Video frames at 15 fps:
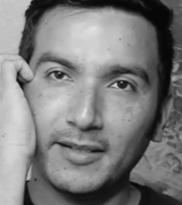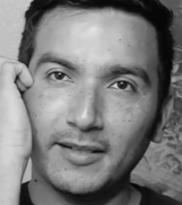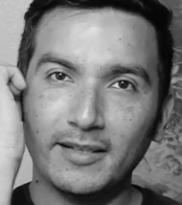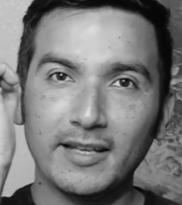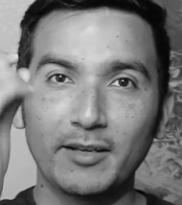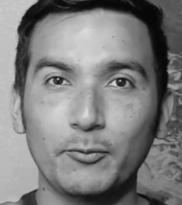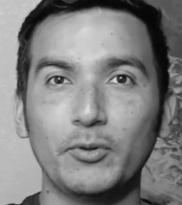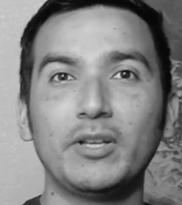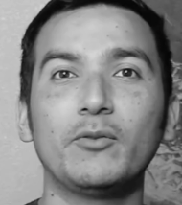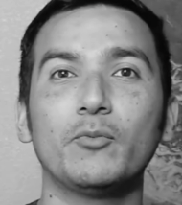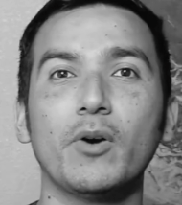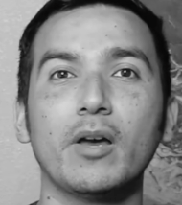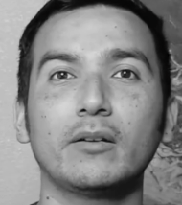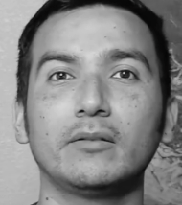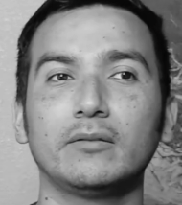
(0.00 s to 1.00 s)
Like we need
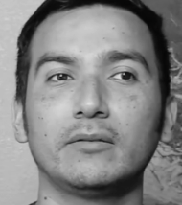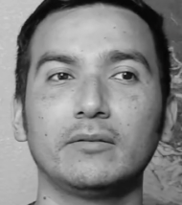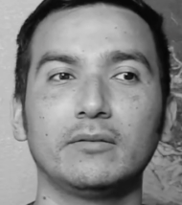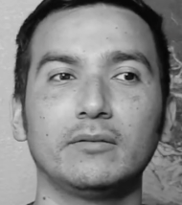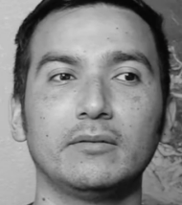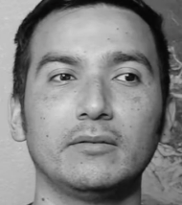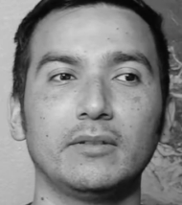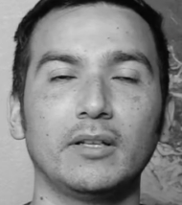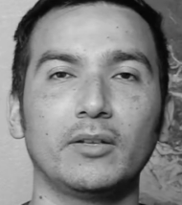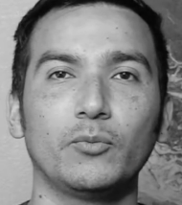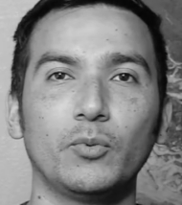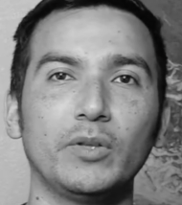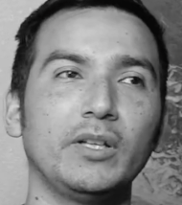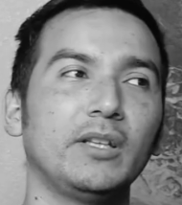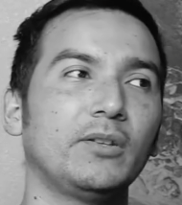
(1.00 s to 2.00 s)
water. Like
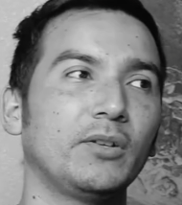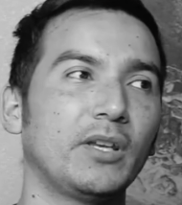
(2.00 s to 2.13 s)
we need to